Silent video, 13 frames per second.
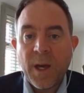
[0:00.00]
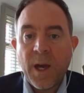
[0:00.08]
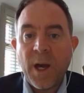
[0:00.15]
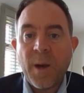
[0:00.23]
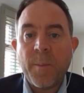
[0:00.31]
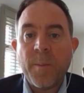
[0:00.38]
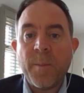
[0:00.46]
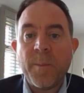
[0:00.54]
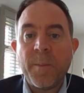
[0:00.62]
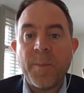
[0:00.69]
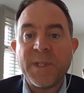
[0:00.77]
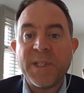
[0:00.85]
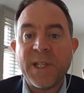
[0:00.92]
Um,
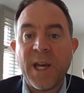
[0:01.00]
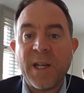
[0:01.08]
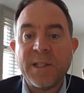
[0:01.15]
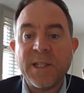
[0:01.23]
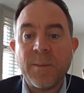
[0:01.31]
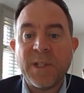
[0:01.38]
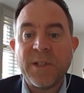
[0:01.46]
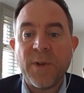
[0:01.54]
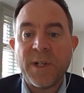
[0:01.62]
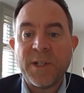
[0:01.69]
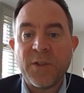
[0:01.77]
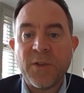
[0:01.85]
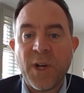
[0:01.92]
but again, similar to
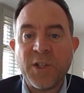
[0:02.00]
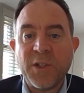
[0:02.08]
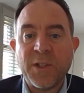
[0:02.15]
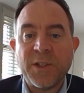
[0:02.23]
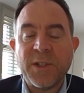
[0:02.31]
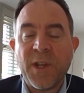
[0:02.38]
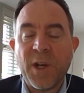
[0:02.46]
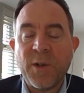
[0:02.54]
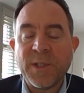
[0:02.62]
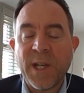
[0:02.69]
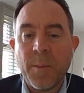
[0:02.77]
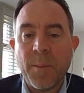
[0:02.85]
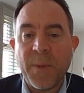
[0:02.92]
registrations,
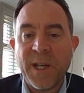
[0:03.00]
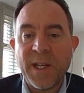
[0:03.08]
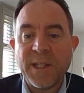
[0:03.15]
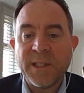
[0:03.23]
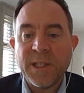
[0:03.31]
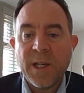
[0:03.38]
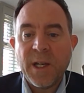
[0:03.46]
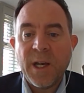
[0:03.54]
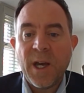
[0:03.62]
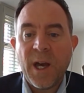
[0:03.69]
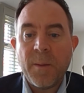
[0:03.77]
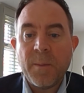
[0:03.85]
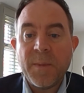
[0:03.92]
those companies
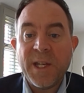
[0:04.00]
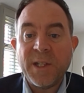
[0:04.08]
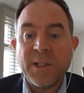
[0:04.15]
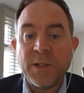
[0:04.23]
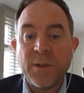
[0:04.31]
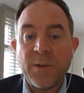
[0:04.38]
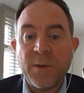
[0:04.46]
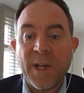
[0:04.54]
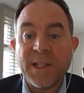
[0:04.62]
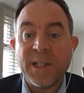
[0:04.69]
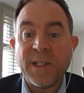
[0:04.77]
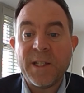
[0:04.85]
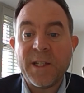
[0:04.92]
um, need to
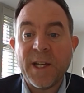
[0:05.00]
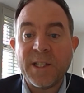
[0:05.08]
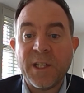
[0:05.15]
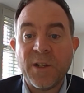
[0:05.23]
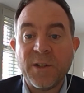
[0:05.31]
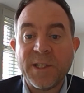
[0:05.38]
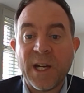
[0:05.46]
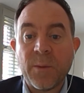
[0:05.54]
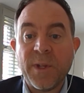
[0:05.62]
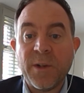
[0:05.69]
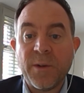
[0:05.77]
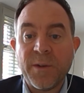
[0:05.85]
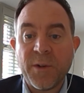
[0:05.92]
get in, get in contact
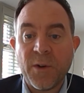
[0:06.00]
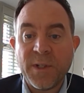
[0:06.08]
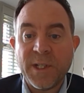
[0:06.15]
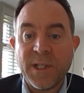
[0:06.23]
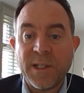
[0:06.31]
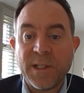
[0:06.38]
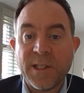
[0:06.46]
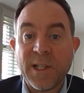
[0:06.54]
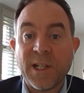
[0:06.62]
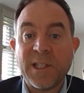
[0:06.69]
with the authorities. It's